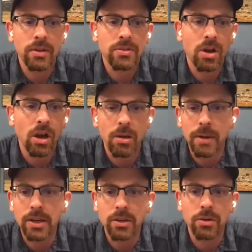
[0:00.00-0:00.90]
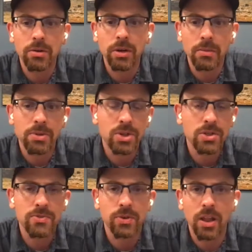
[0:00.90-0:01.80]
talk about your
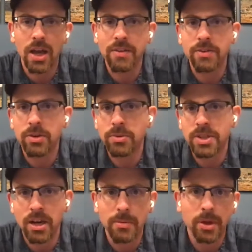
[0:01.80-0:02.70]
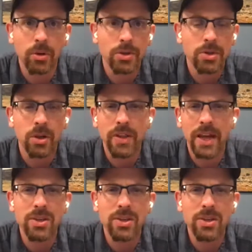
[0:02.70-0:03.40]
ambitions for life and your retirement goals and all that.